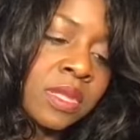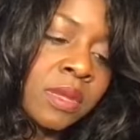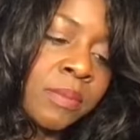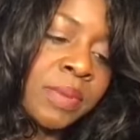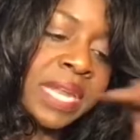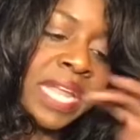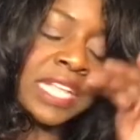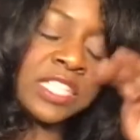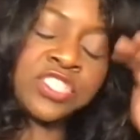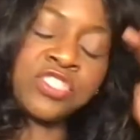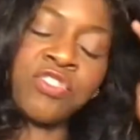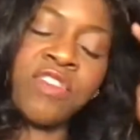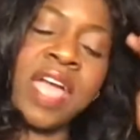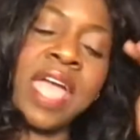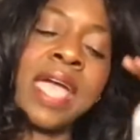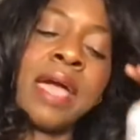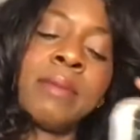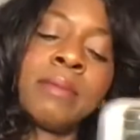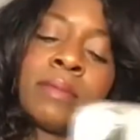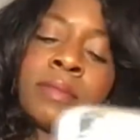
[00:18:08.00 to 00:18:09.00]
But
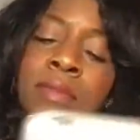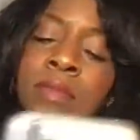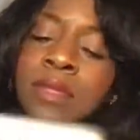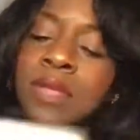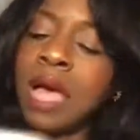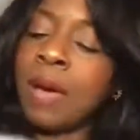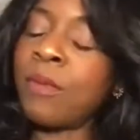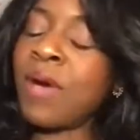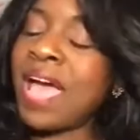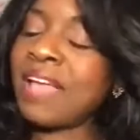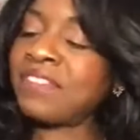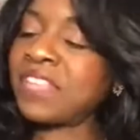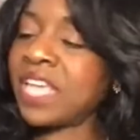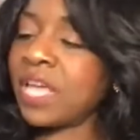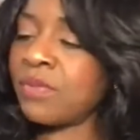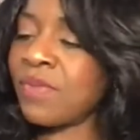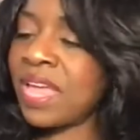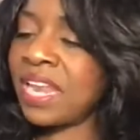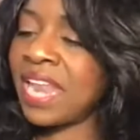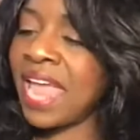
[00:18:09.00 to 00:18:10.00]
Instagram, I'm going to have to
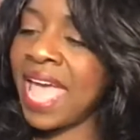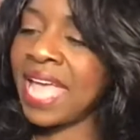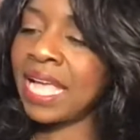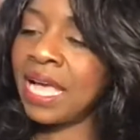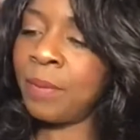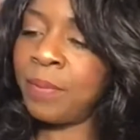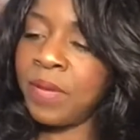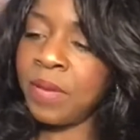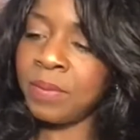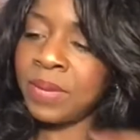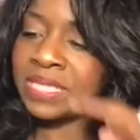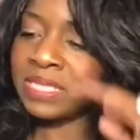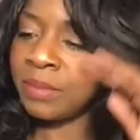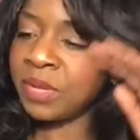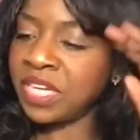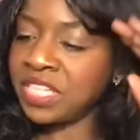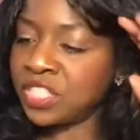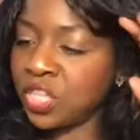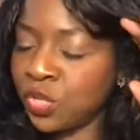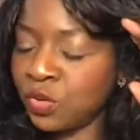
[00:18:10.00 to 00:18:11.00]
get ready to hang up here because I'm going
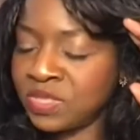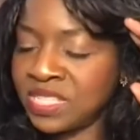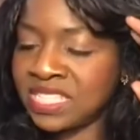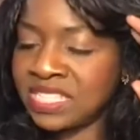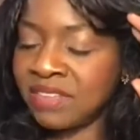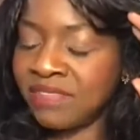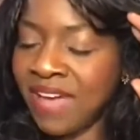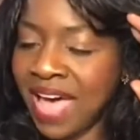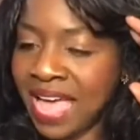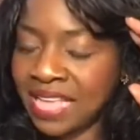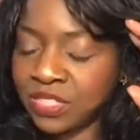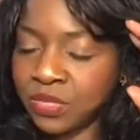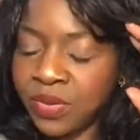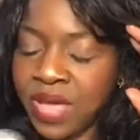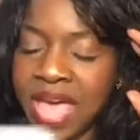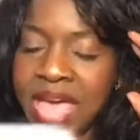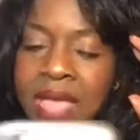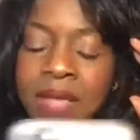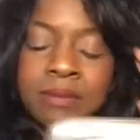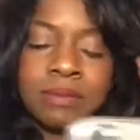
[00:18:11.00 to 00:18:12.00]
to need to use this device,
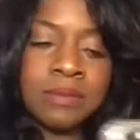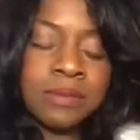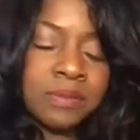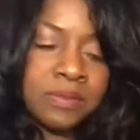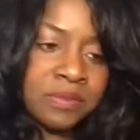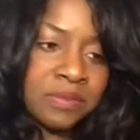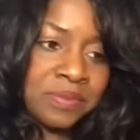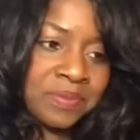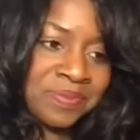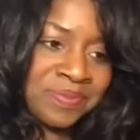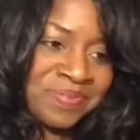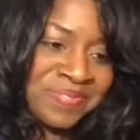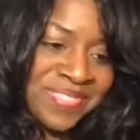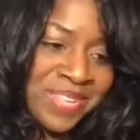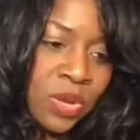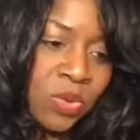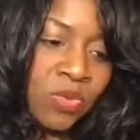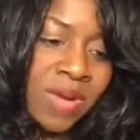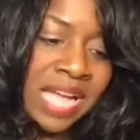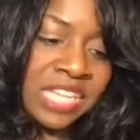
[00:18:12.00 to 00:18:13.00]
okay?
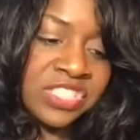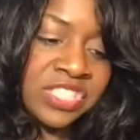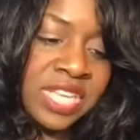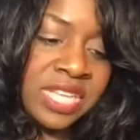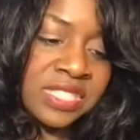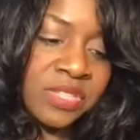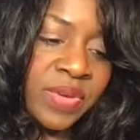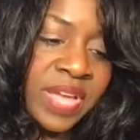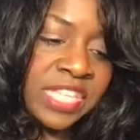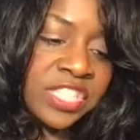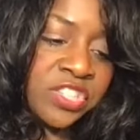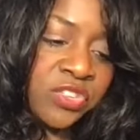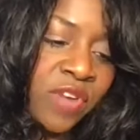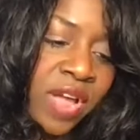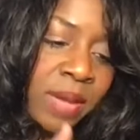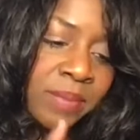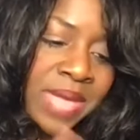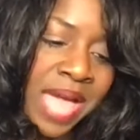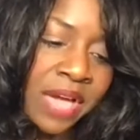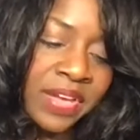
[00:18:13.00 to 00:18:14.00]
Watch this. So
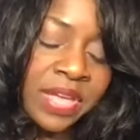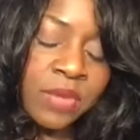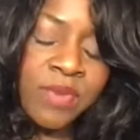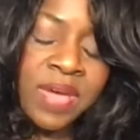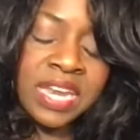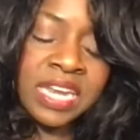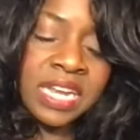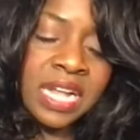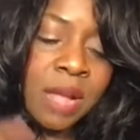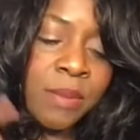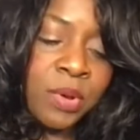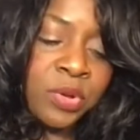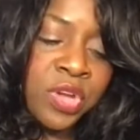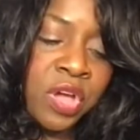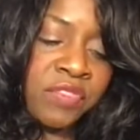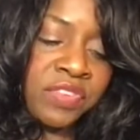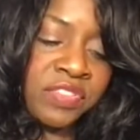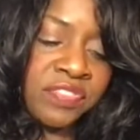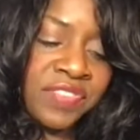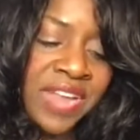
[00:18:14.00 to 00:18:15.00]
Instagram, y'all get ready to come on
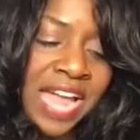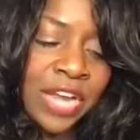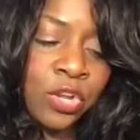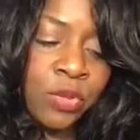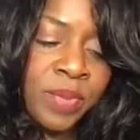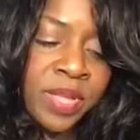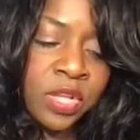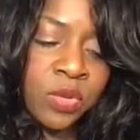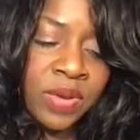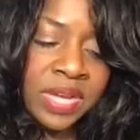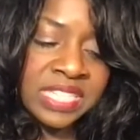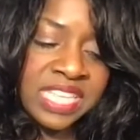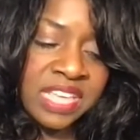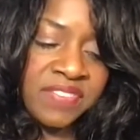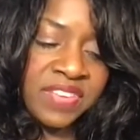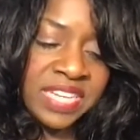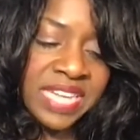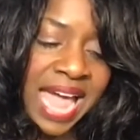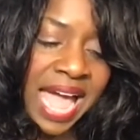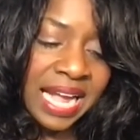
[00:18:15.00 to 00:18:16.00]
over to
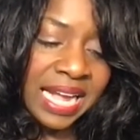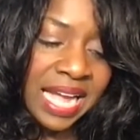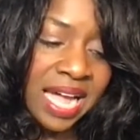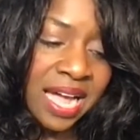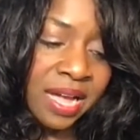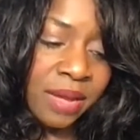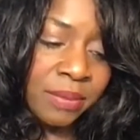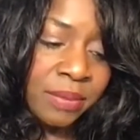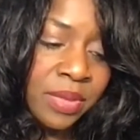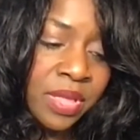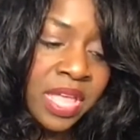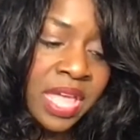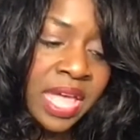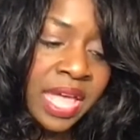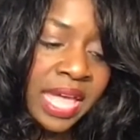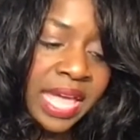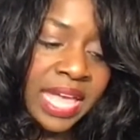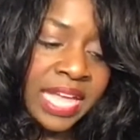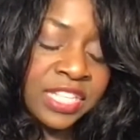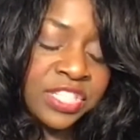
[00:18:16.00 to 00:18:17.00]
FlyNewBeanQueenTV.com.
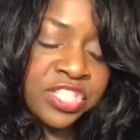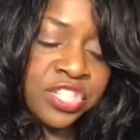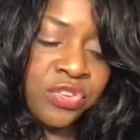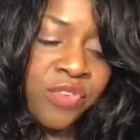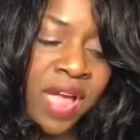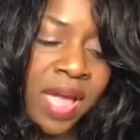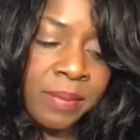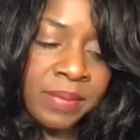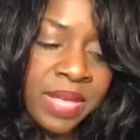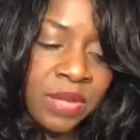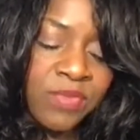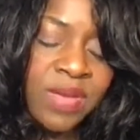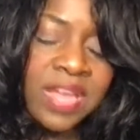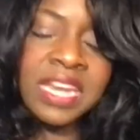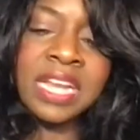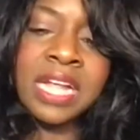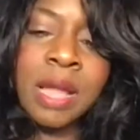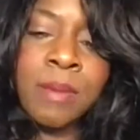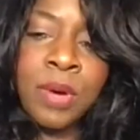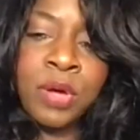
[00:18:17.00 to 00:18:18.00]
Instagram, get ready
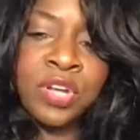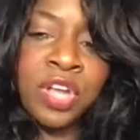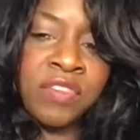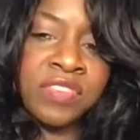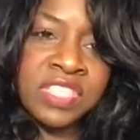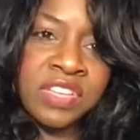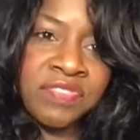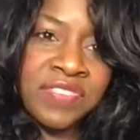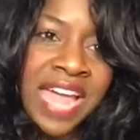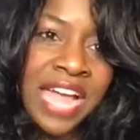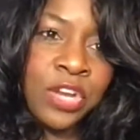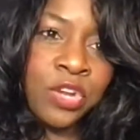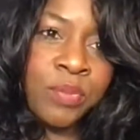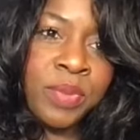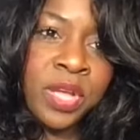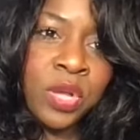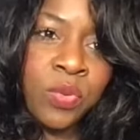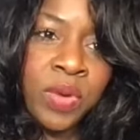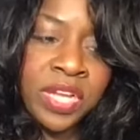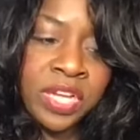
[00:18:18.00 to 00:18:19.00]
to come on over to Fly New
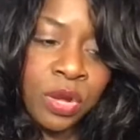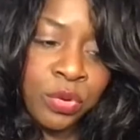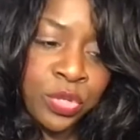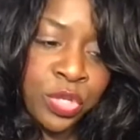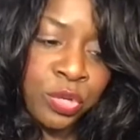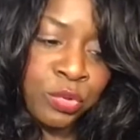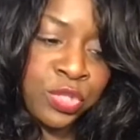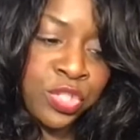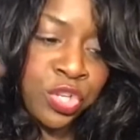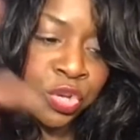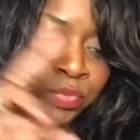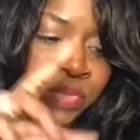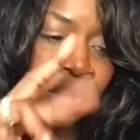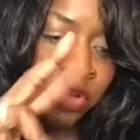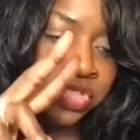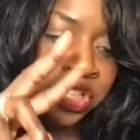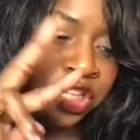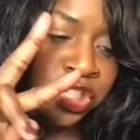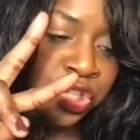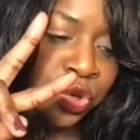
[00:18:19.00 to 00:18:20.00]
Bean Queen on YouTube.
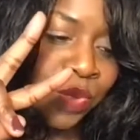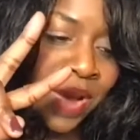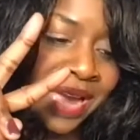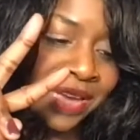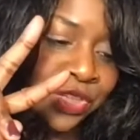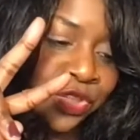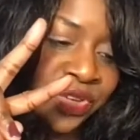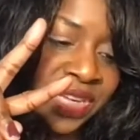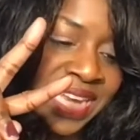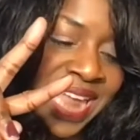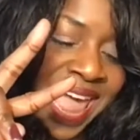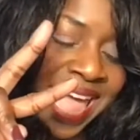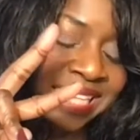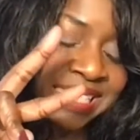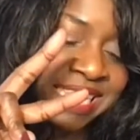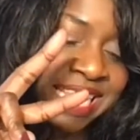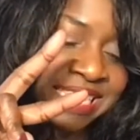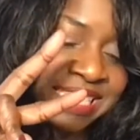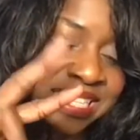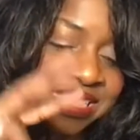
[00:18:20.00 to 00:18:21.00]
Those are the two ways you can
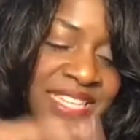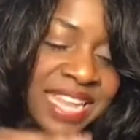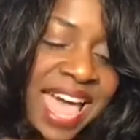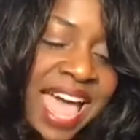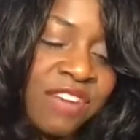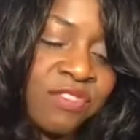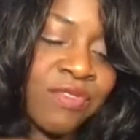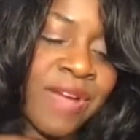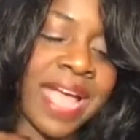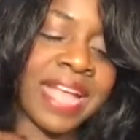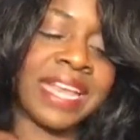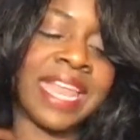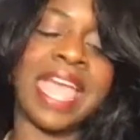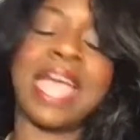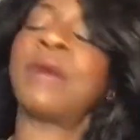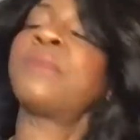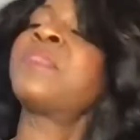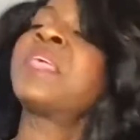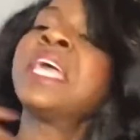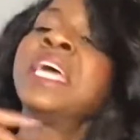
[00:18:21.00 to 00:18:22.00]
access us live right
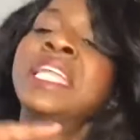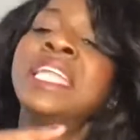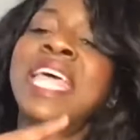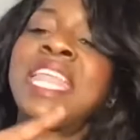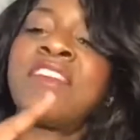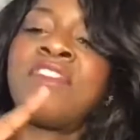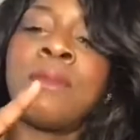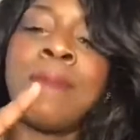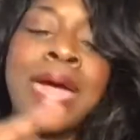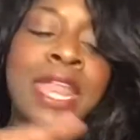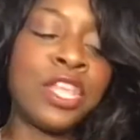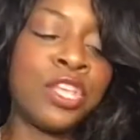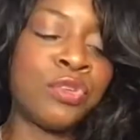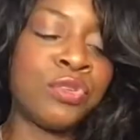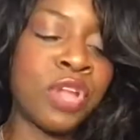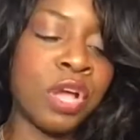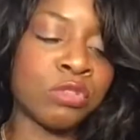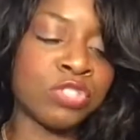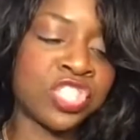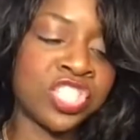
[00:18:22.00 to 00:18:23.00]
now. Let everybody you
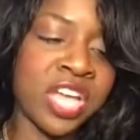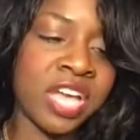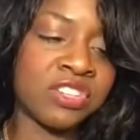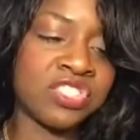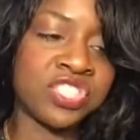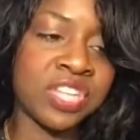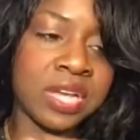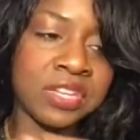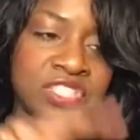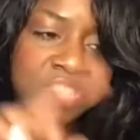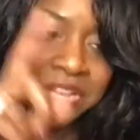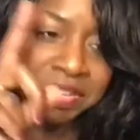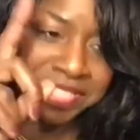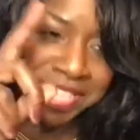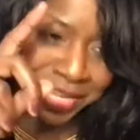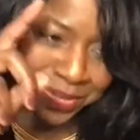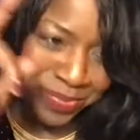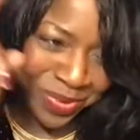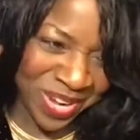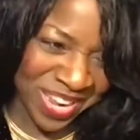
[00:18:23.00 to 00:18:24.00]
know, share.
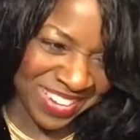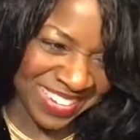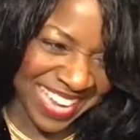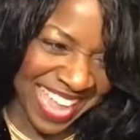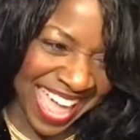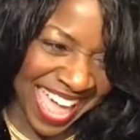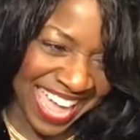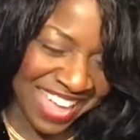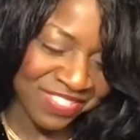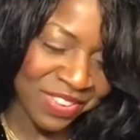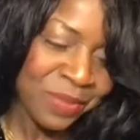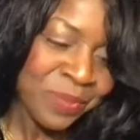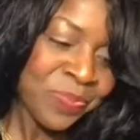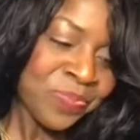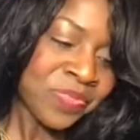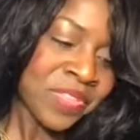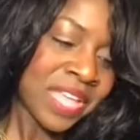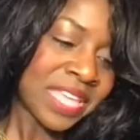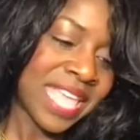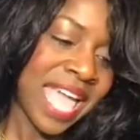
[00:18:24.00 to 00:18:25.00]
Tell them we're here live.
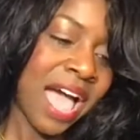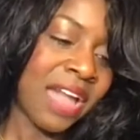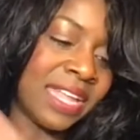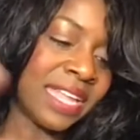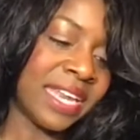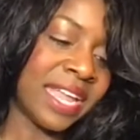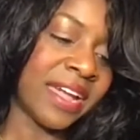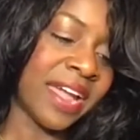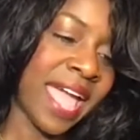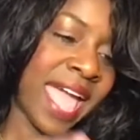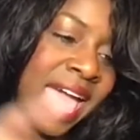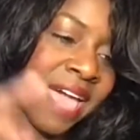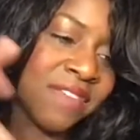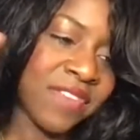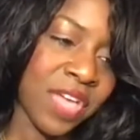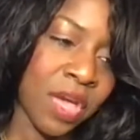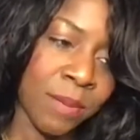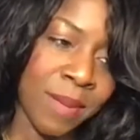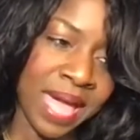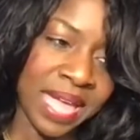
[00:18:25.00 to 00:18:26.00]
Y'all in here
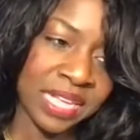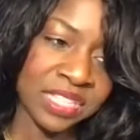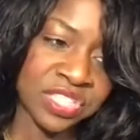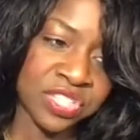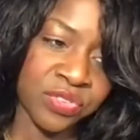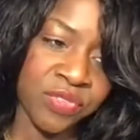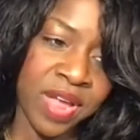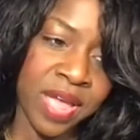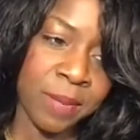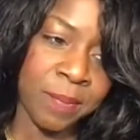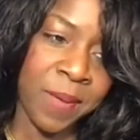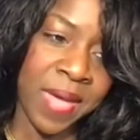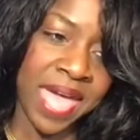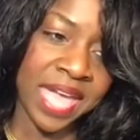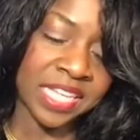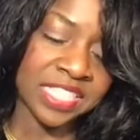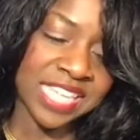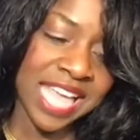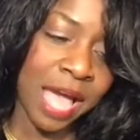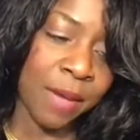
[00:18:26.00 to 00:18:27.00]
heavy on my Instagram
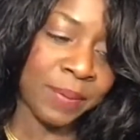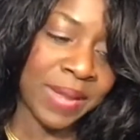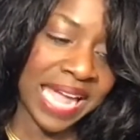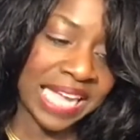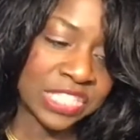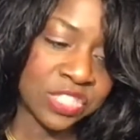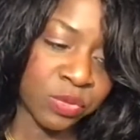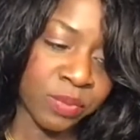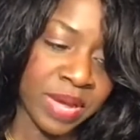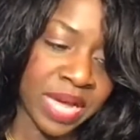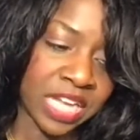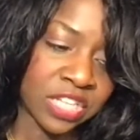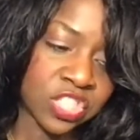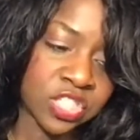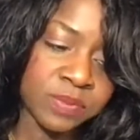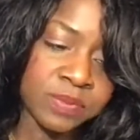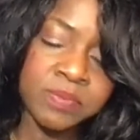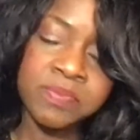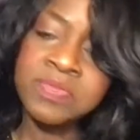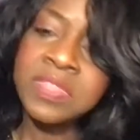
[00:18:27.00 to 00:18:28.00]
page. Y'all play too
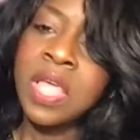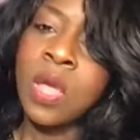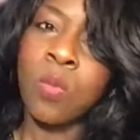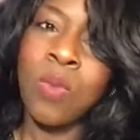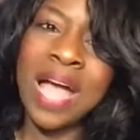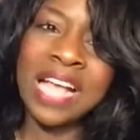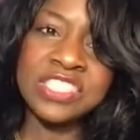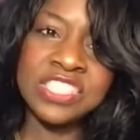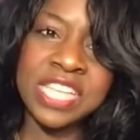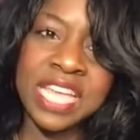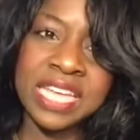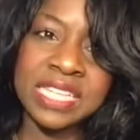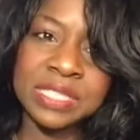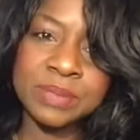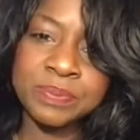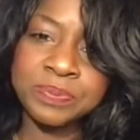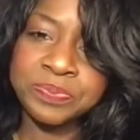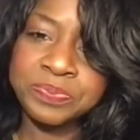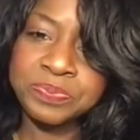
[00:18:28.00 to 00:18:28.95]
much. Watch this.